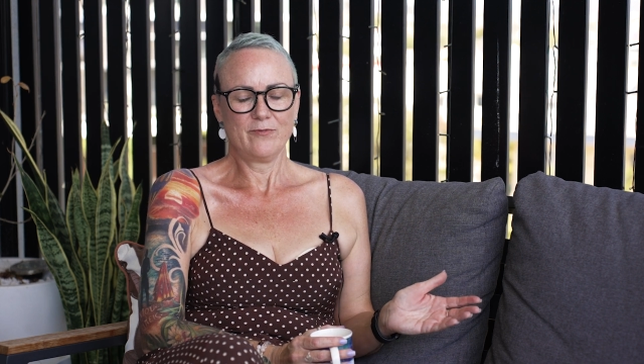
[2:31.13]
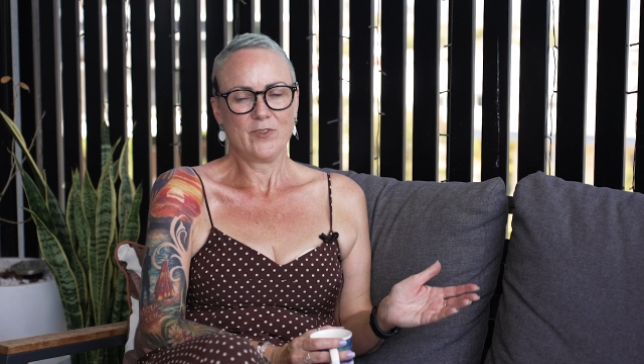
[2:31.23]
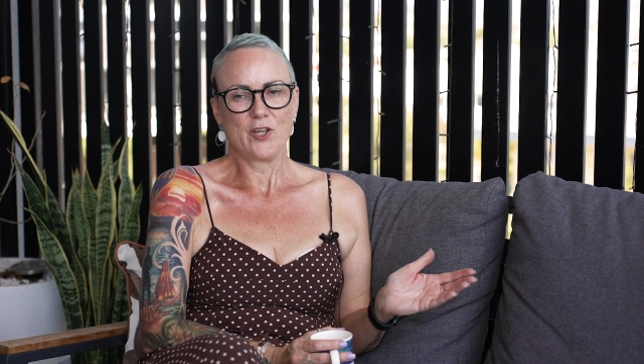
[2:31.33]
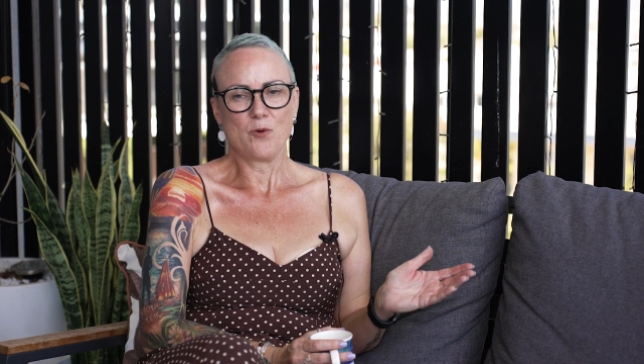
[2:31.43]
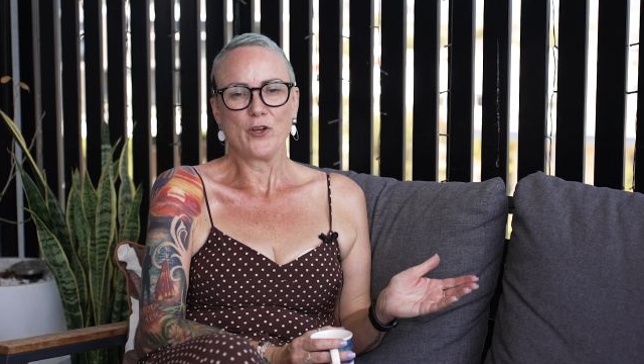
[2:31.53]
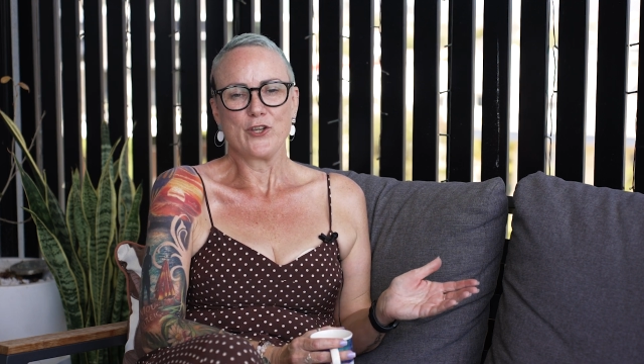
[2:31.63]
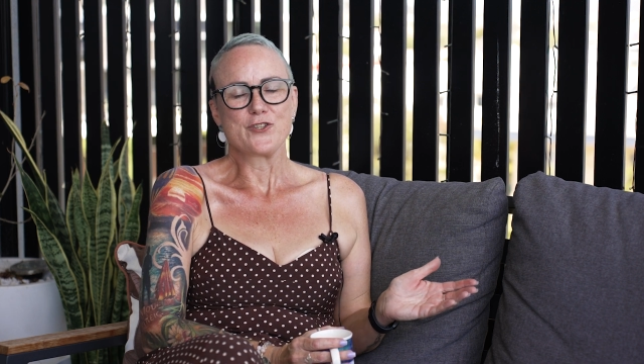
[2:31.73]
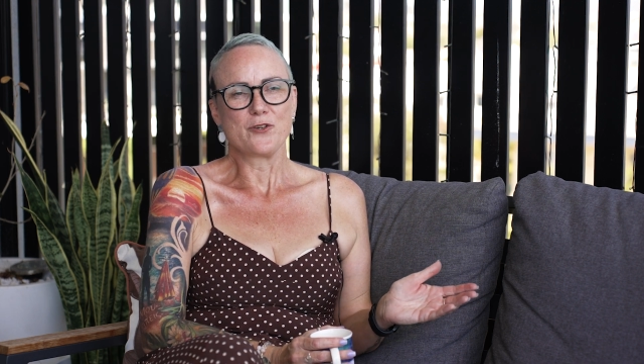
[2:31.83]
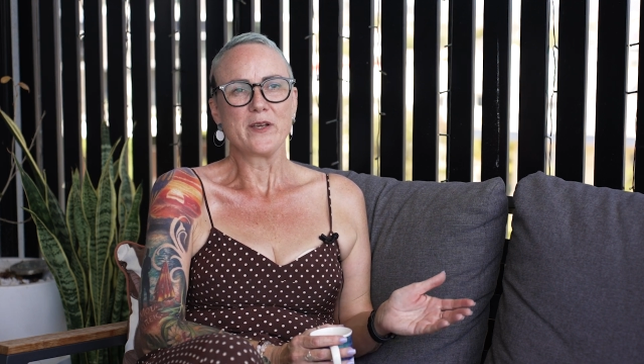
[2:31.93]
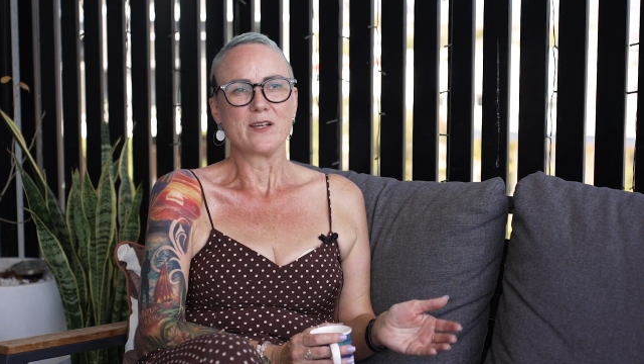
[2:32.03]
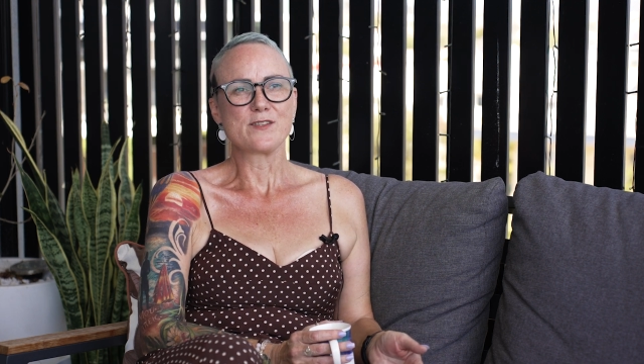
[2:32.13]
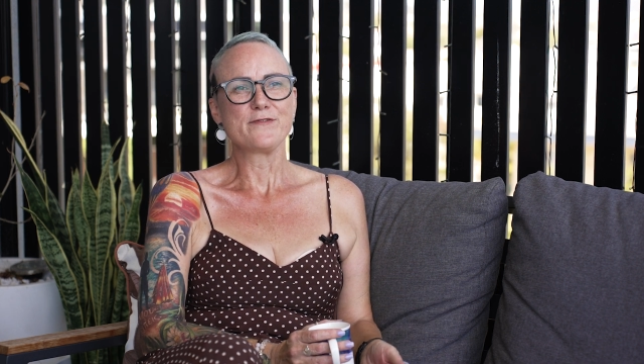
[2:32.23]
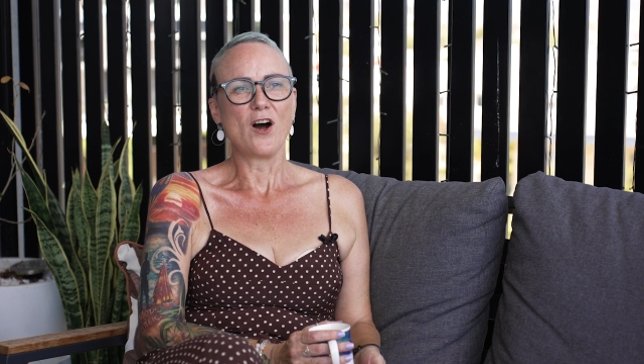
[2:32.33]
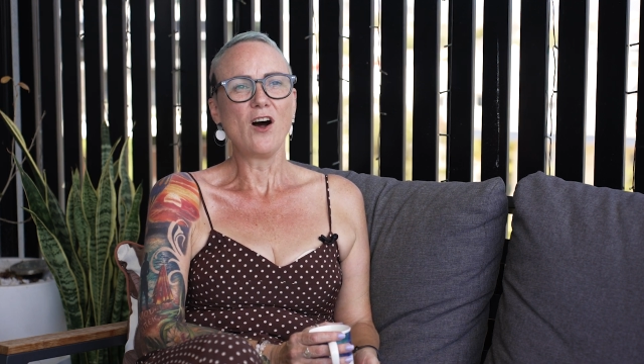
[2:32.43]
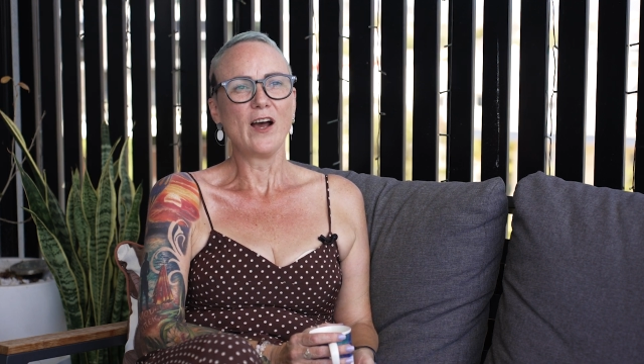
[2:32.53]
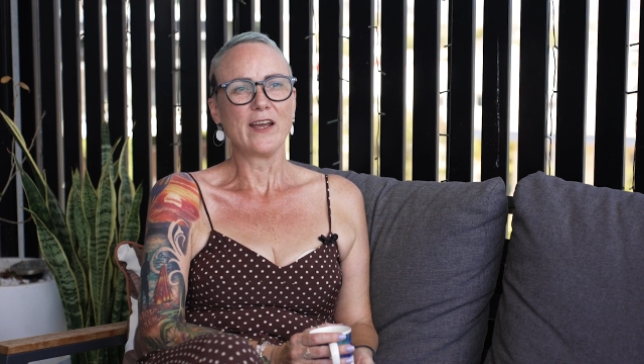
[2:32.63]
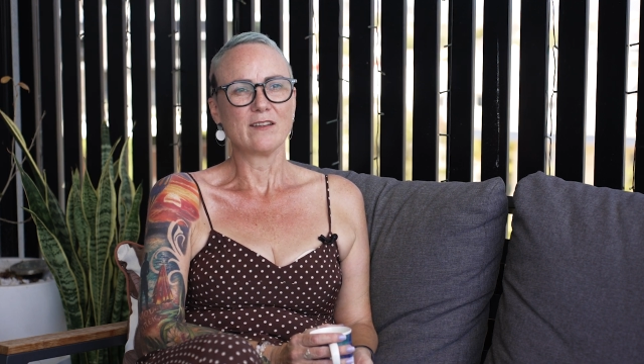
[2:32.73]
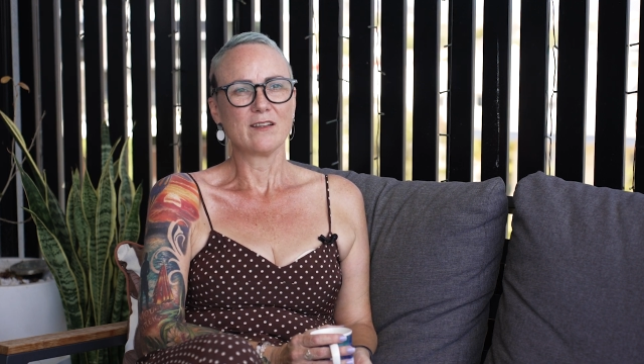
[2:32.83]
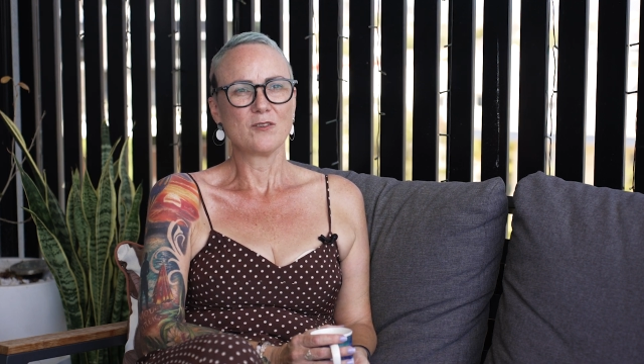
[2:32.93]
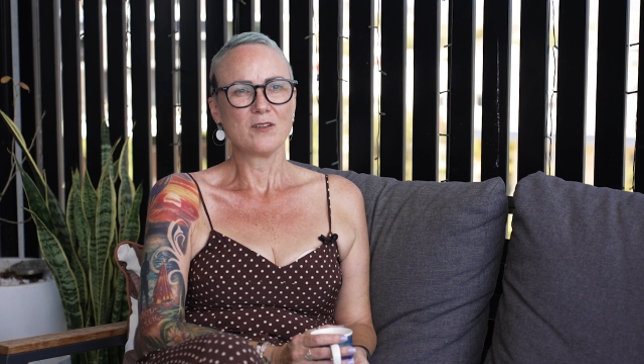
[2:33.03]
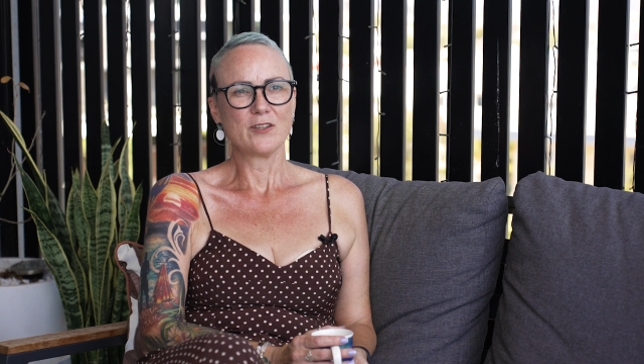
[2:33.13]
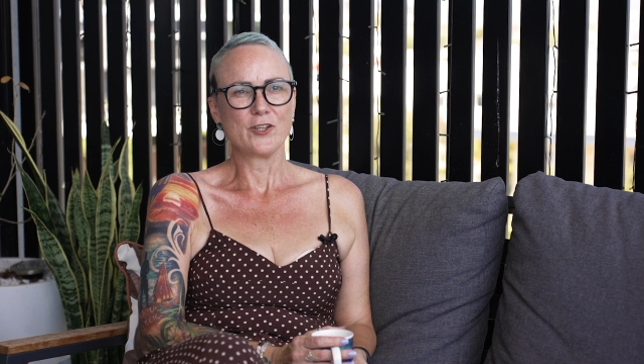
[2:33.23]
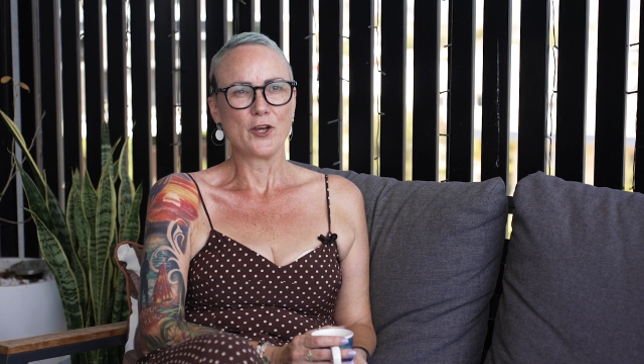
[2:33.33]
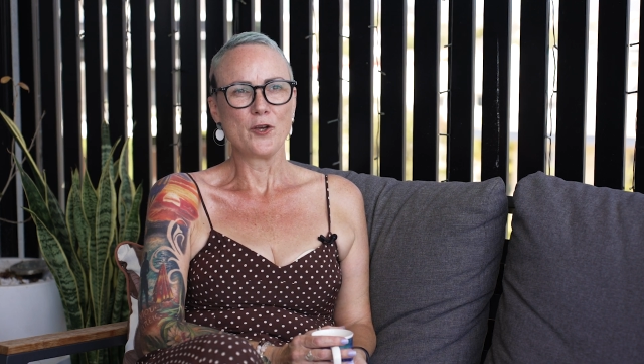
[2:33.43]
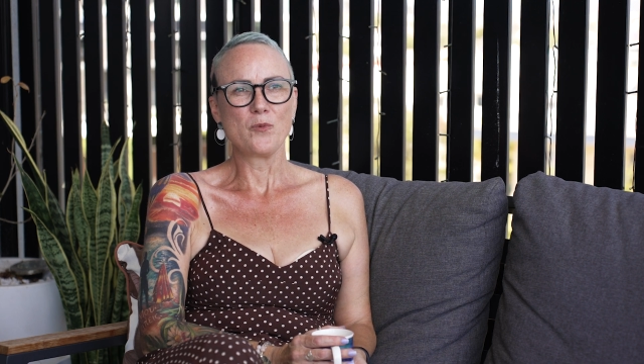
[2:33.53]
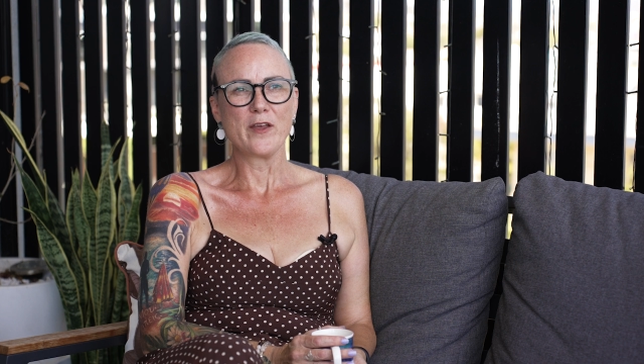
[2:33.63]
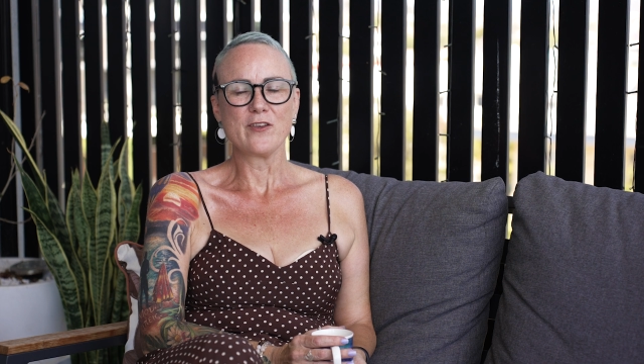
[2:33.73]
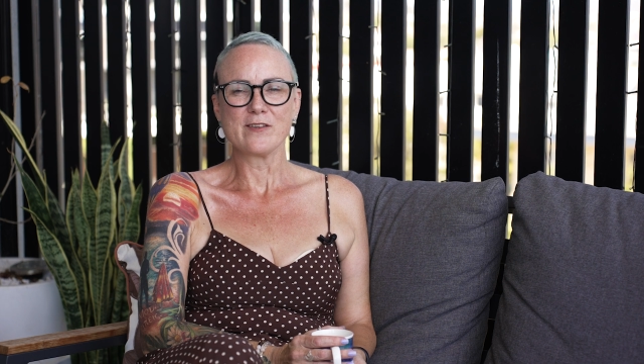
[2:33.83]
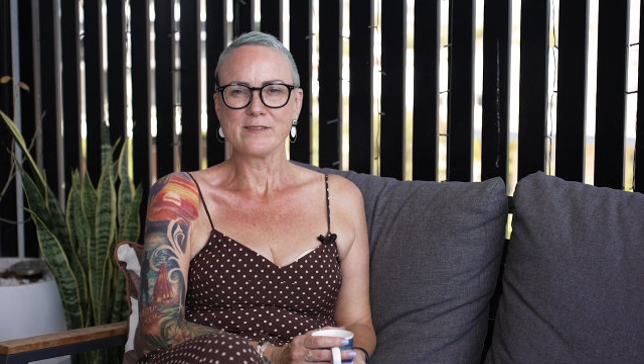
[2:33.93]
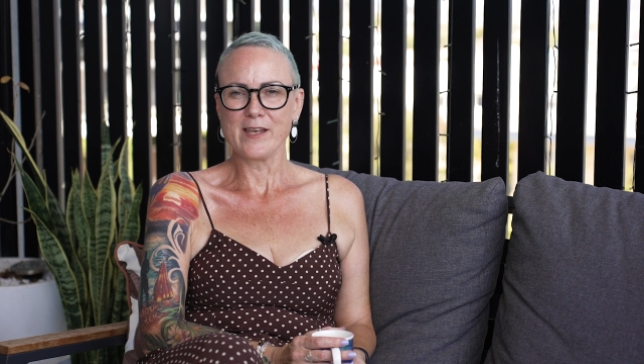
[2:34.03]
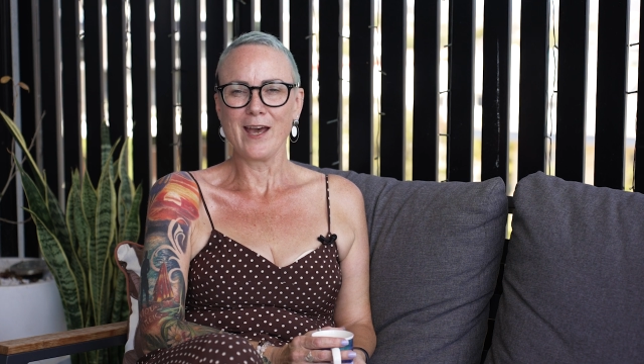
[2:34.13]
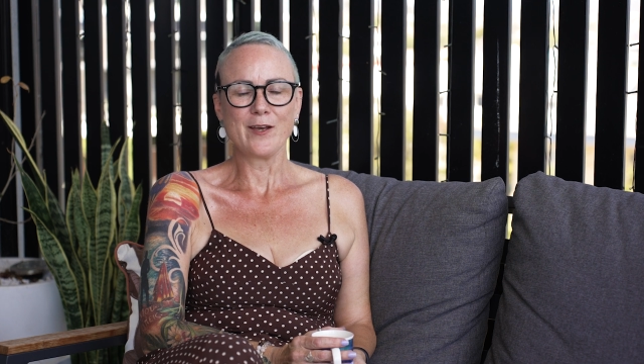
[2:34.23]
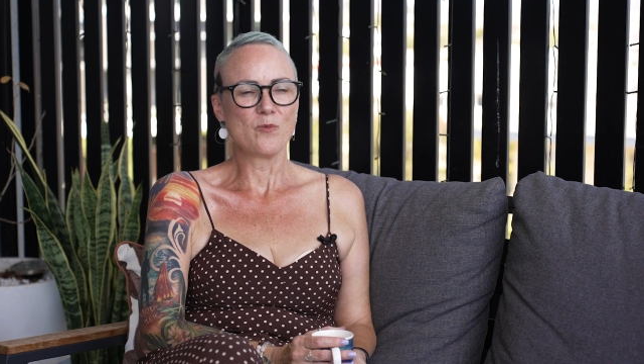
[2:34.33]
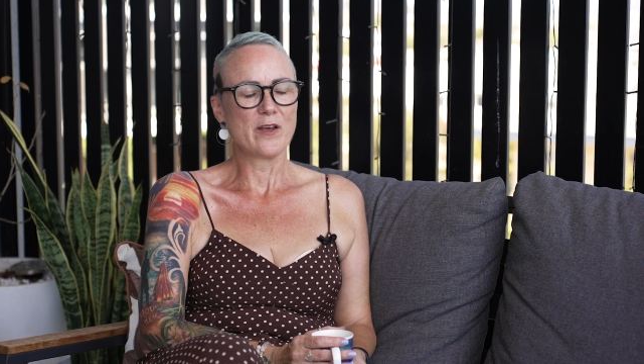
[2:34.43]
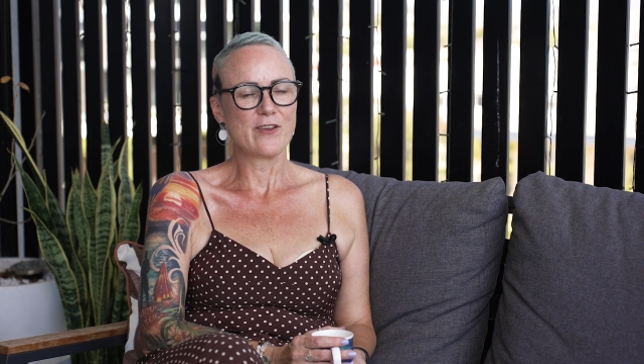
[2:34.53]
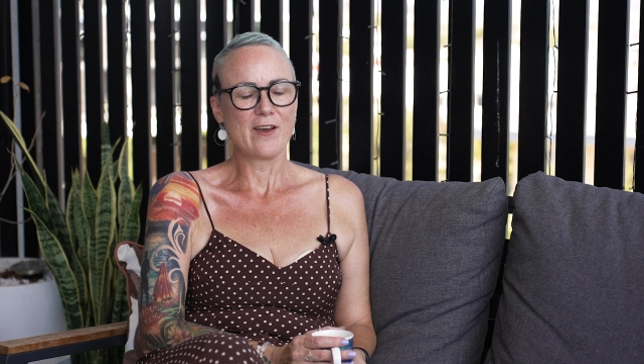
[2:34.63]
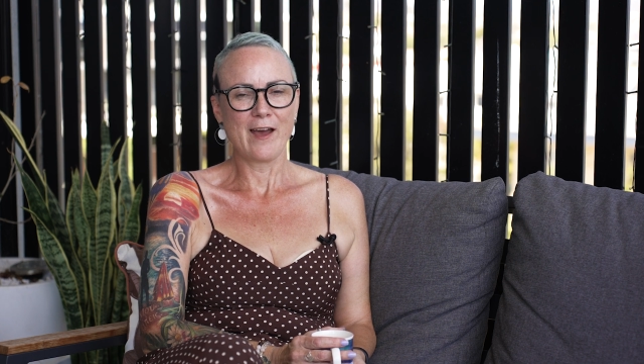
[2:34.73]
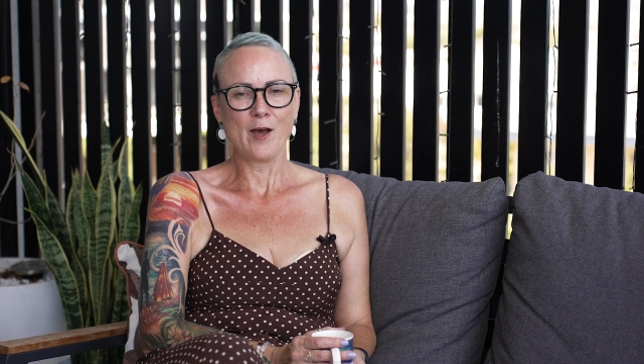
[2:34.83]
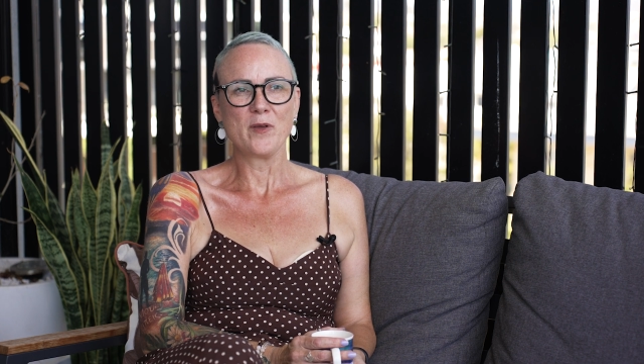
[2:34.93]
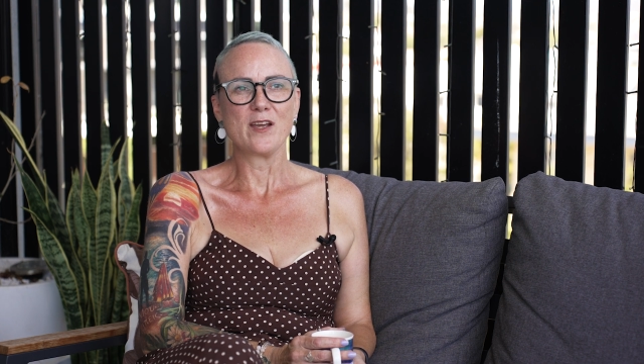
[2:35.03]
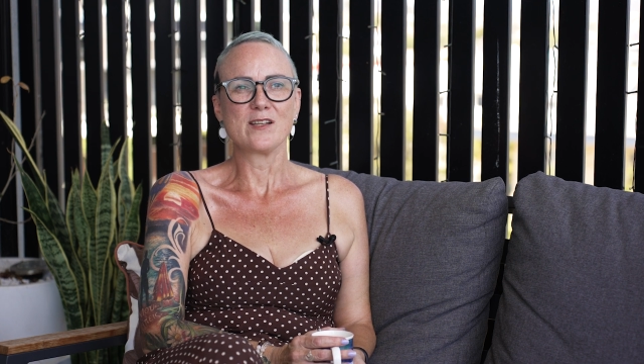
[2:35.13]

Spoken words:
you know, what you're doing is fine, you know, whether you're sad, whether you're happy,